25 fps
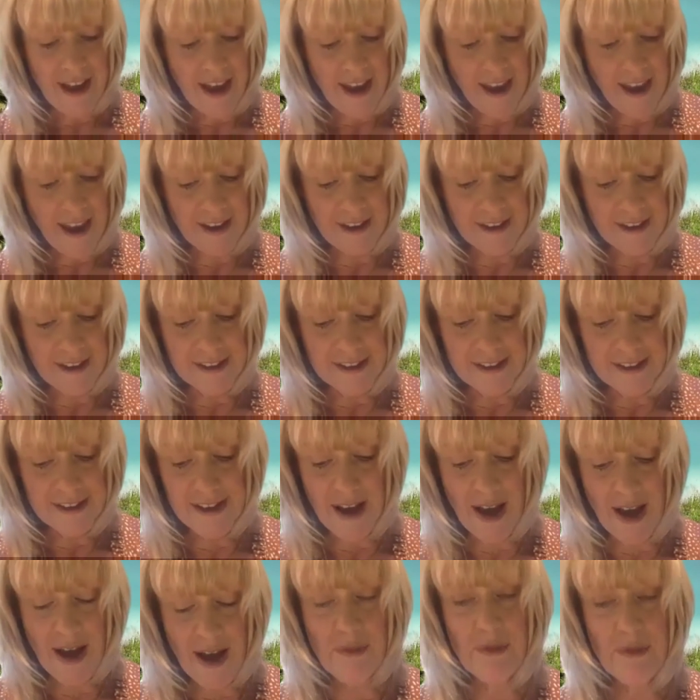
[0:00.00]
And
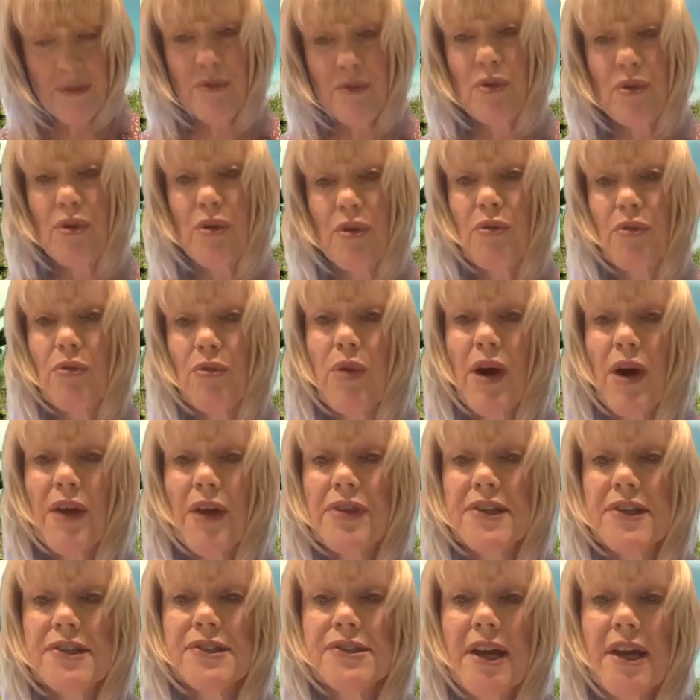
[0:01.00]

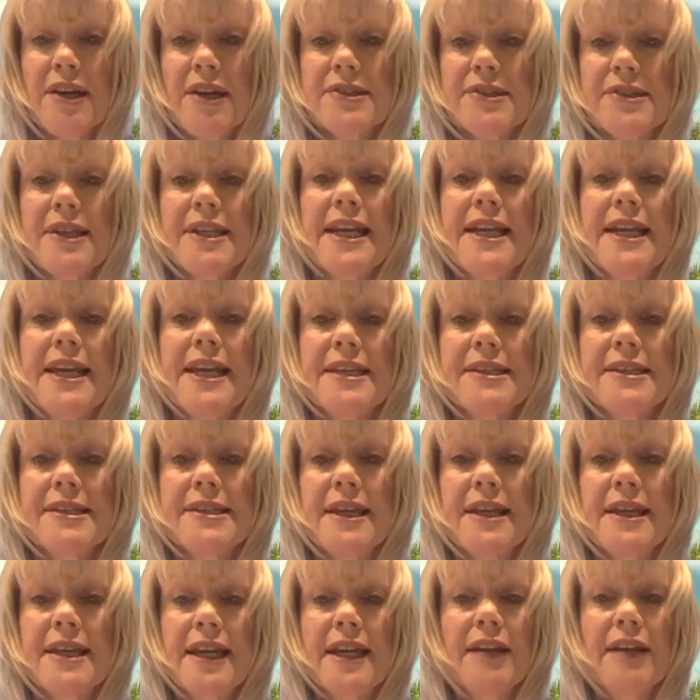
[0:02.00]
what this does is
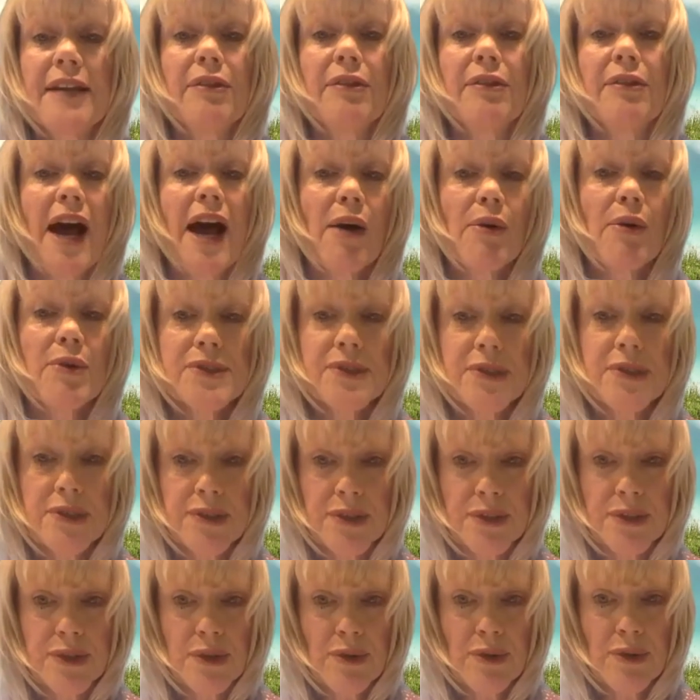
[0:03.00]
it allows the
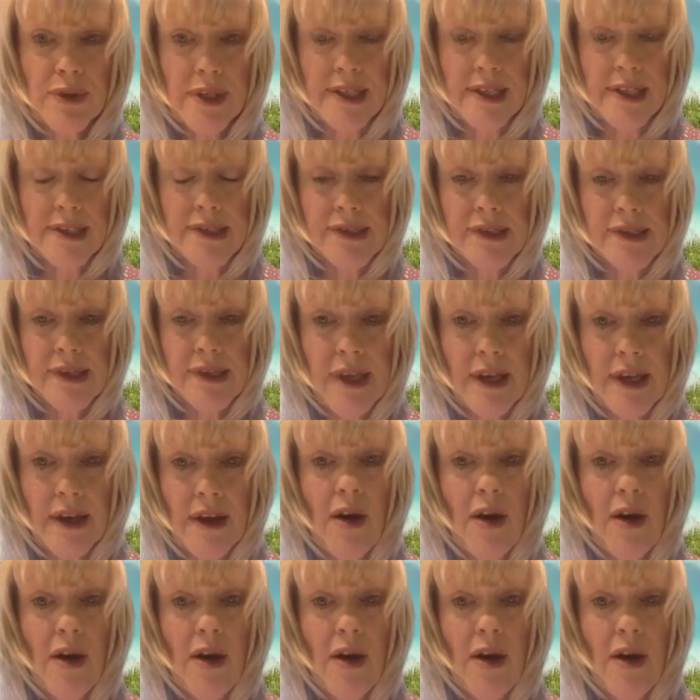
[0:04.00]
students